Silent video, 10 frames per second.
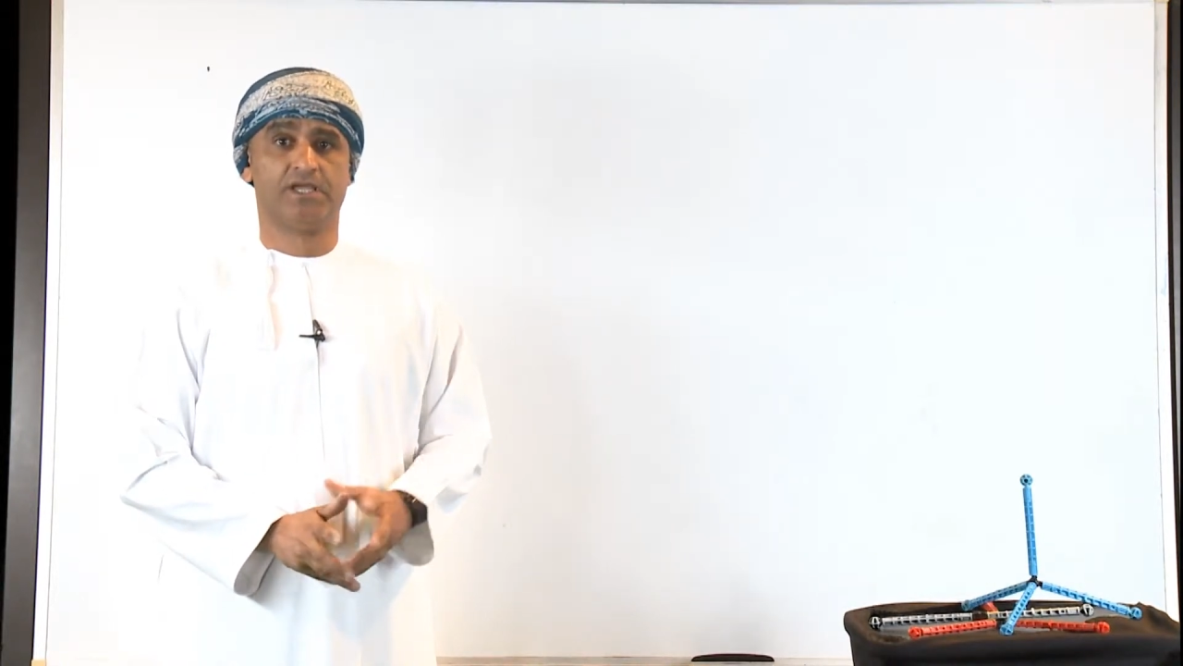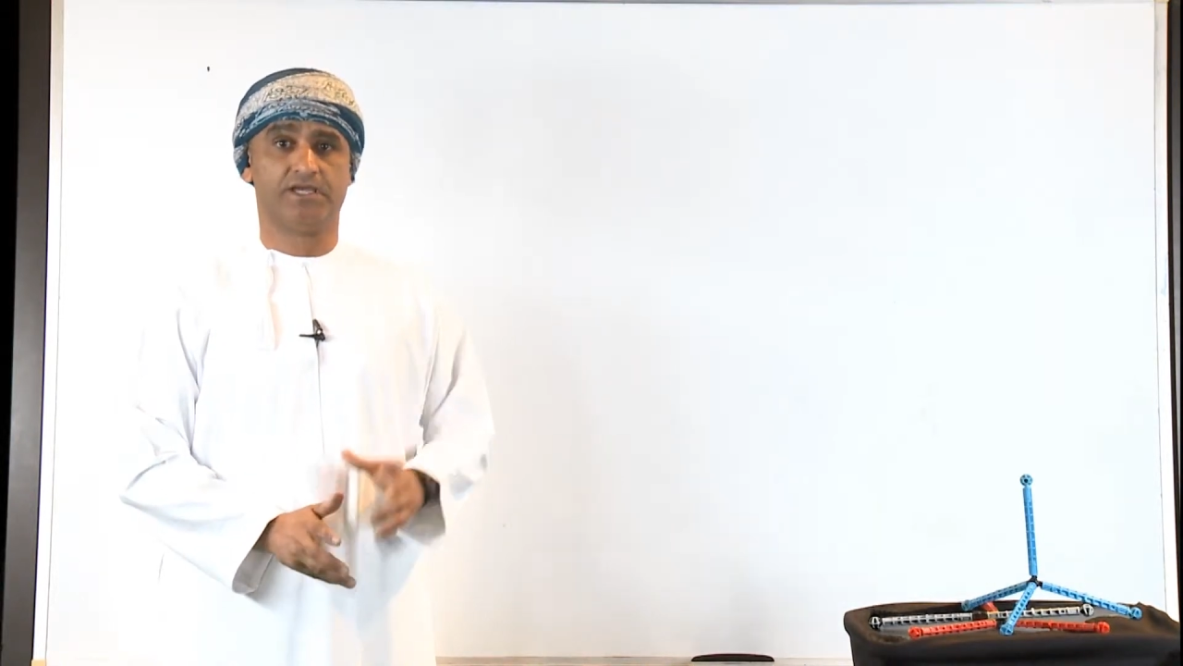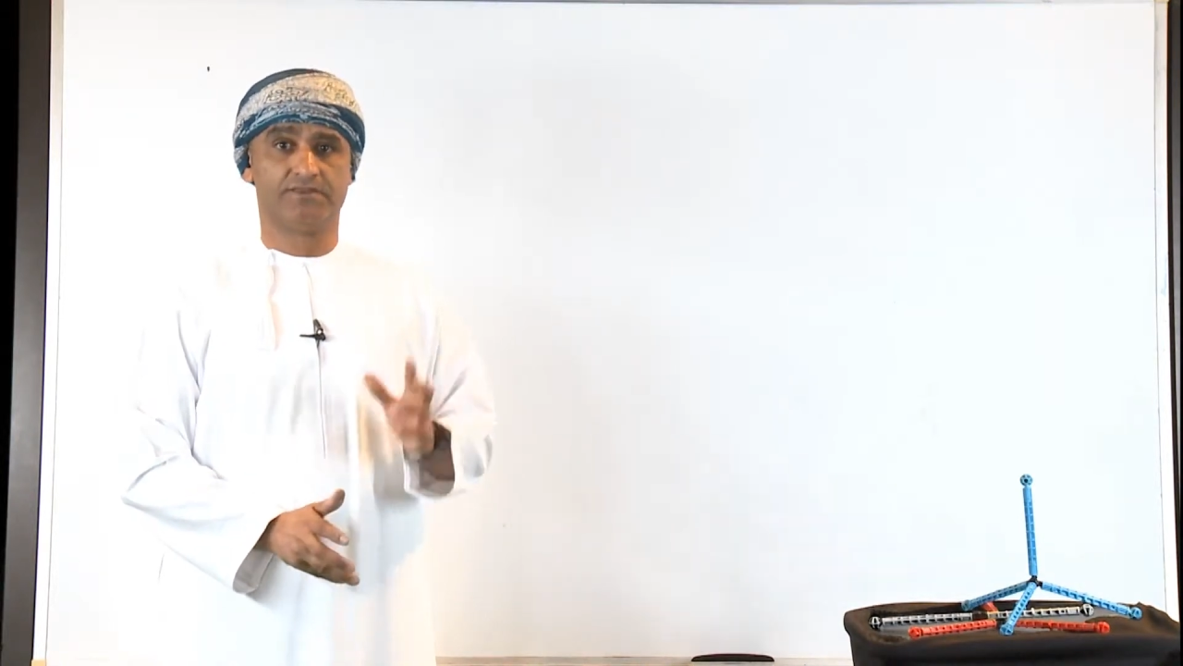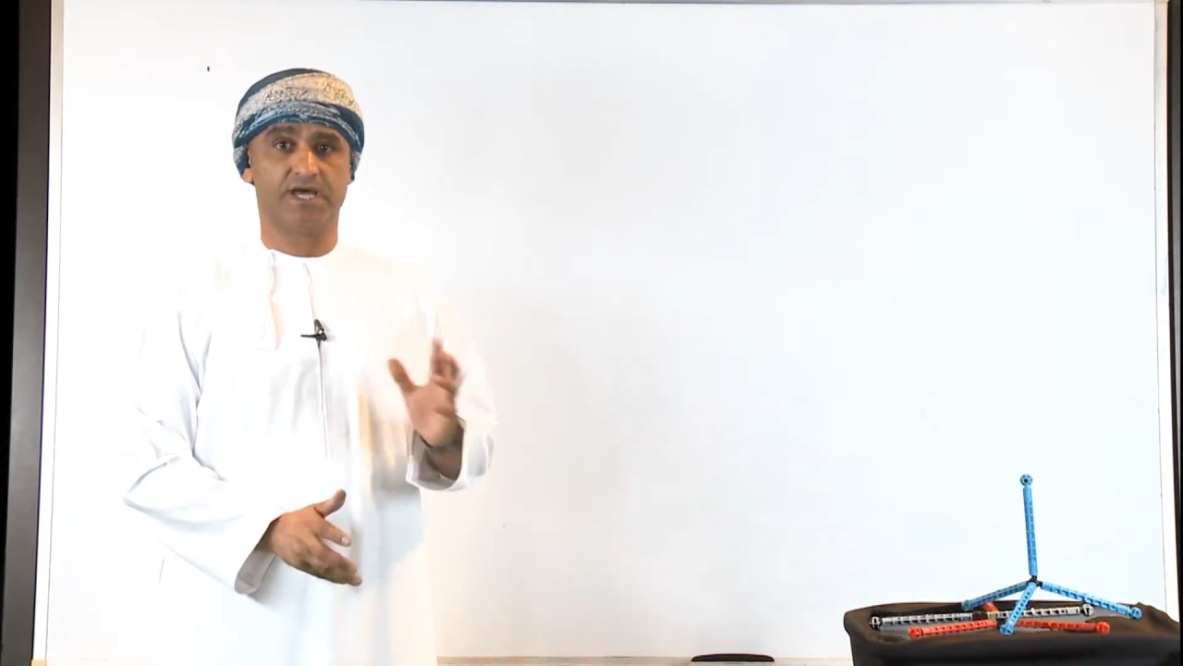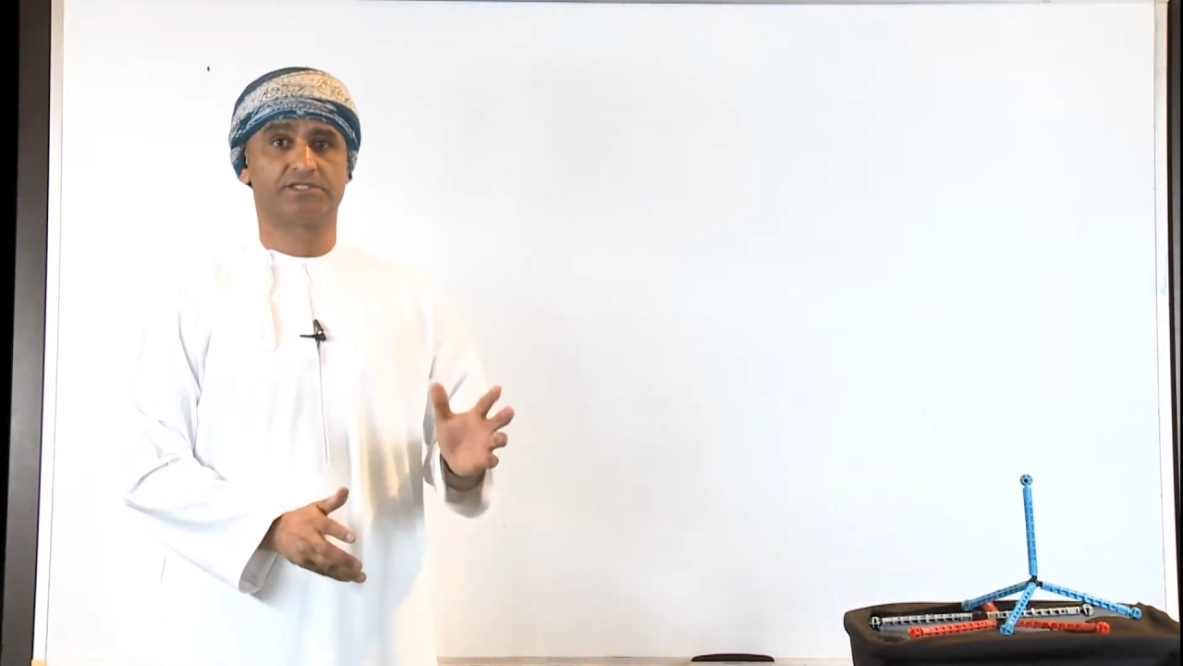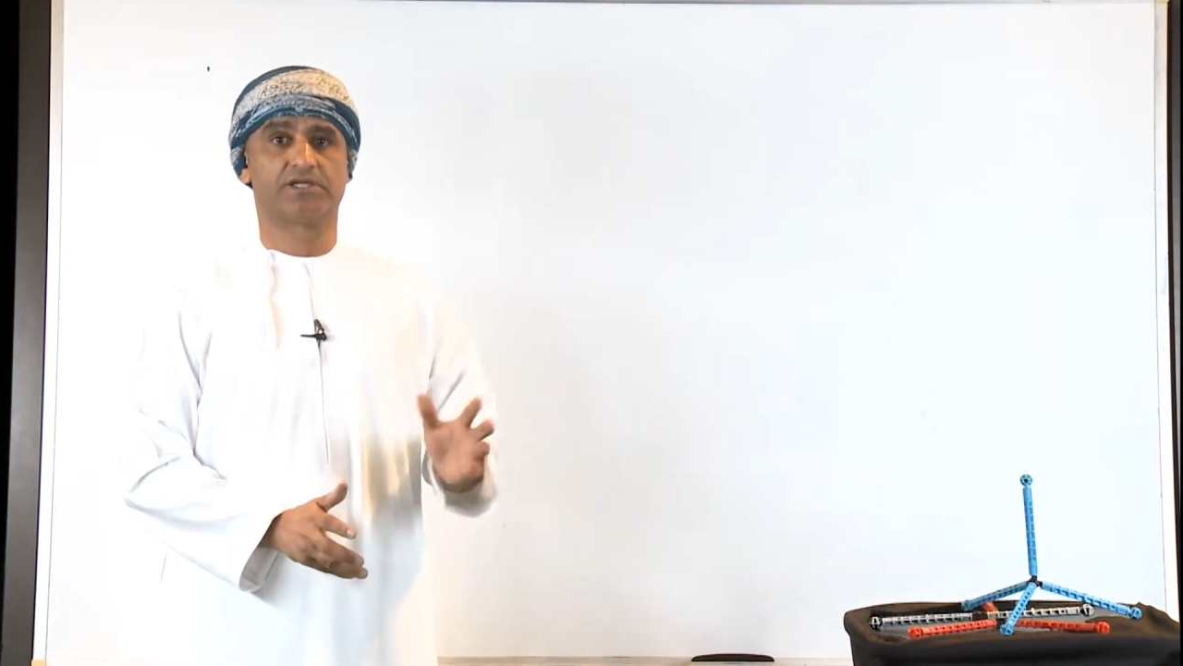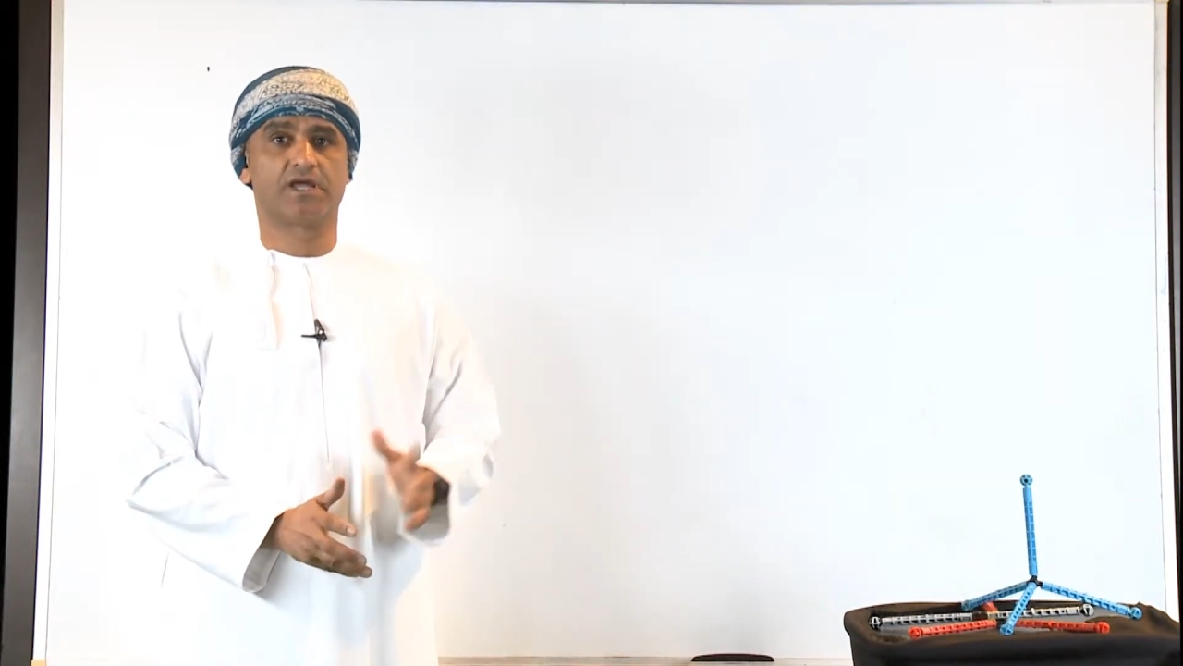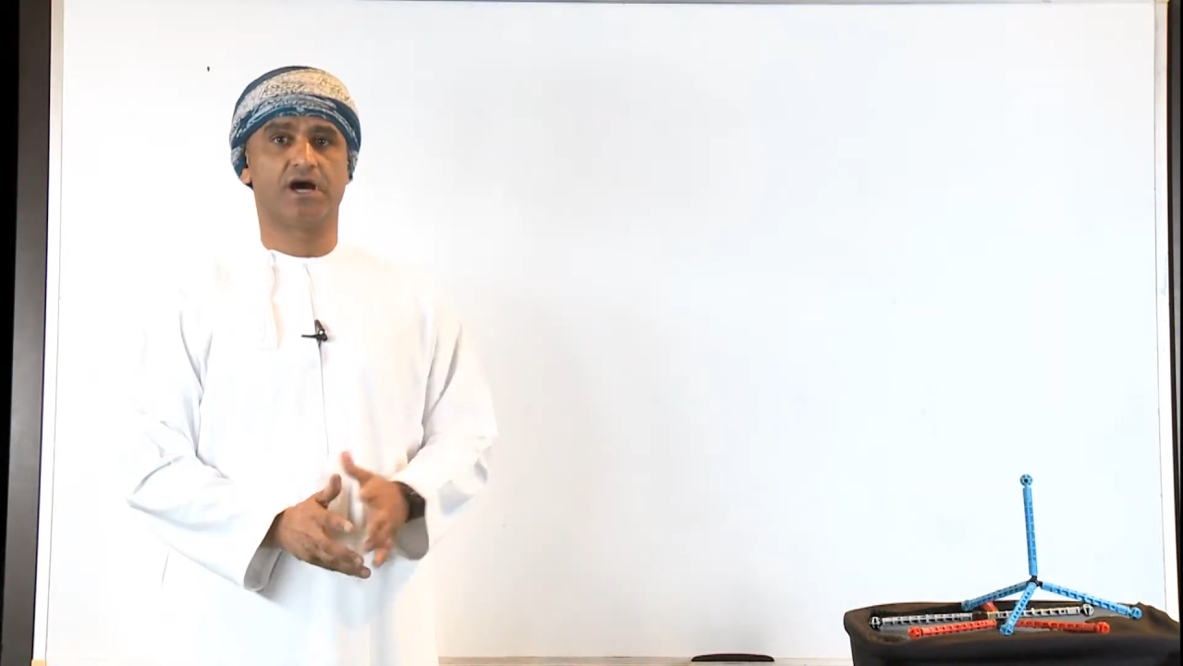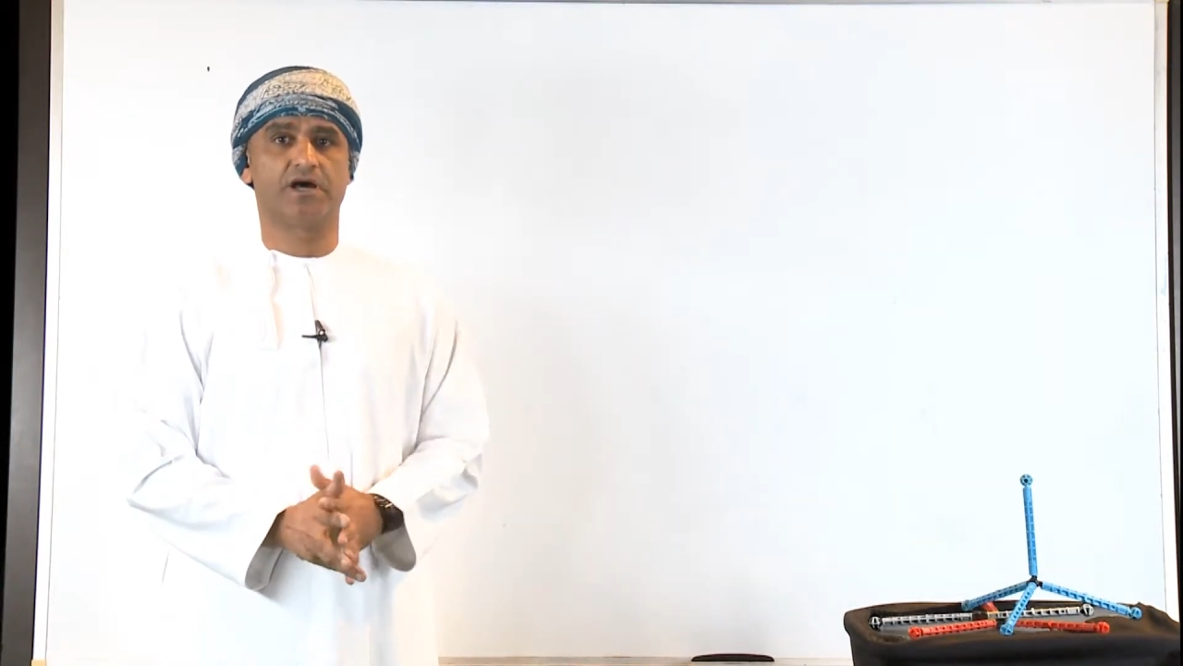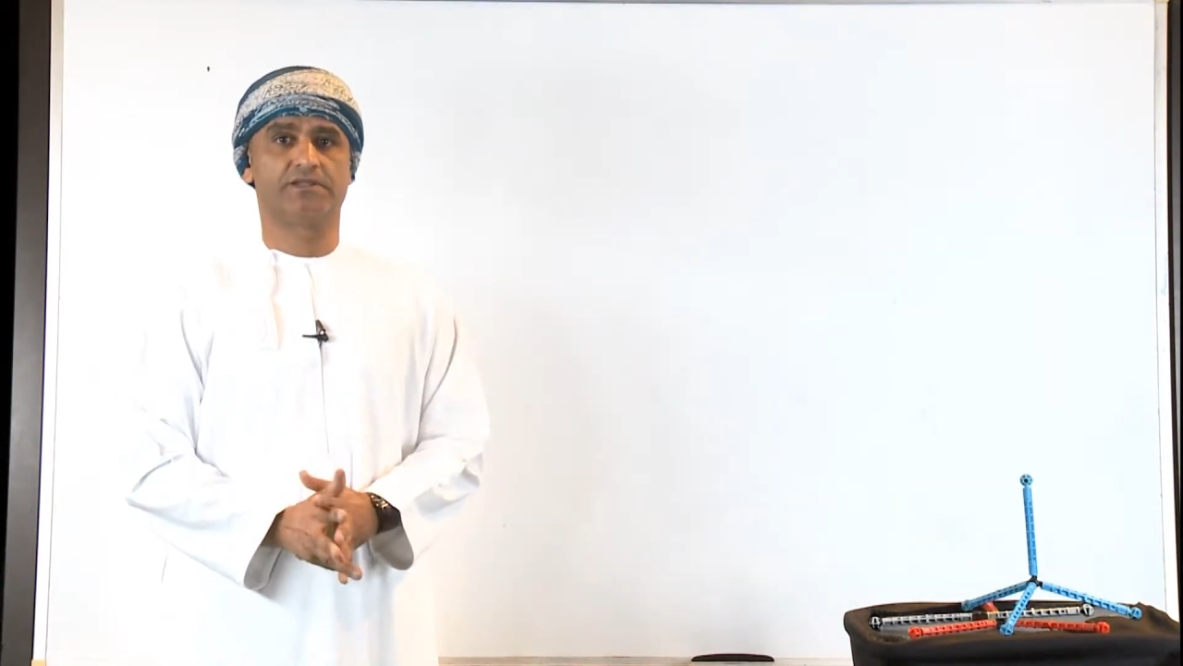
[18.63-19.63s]
In that
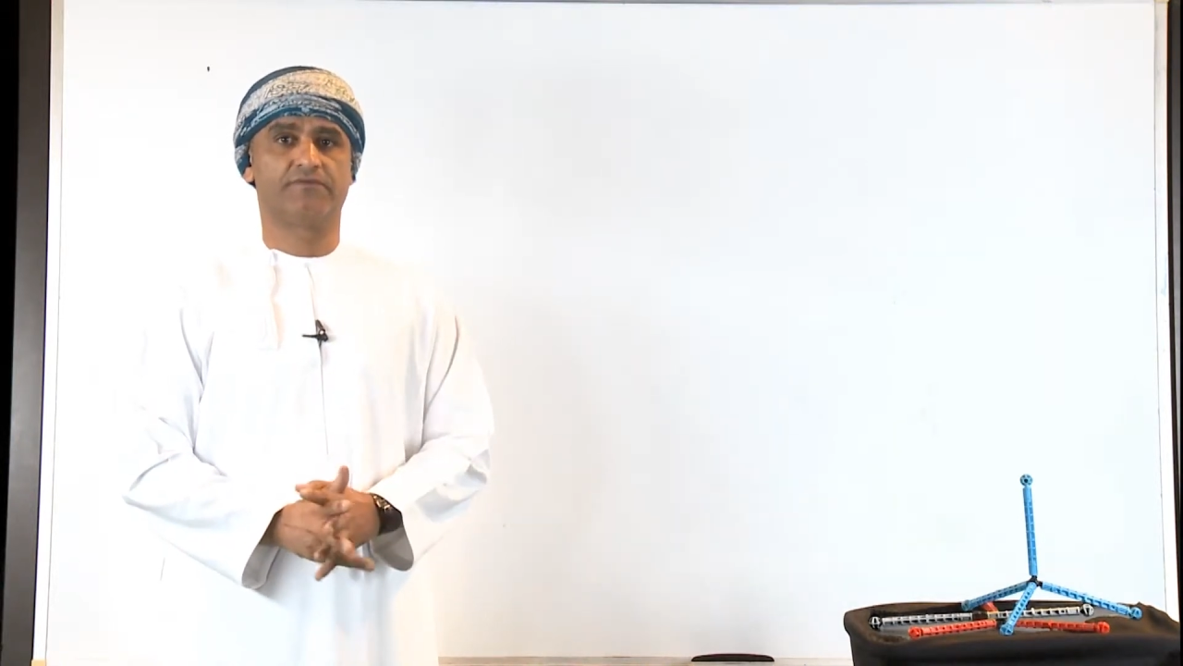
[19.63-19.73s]
regard,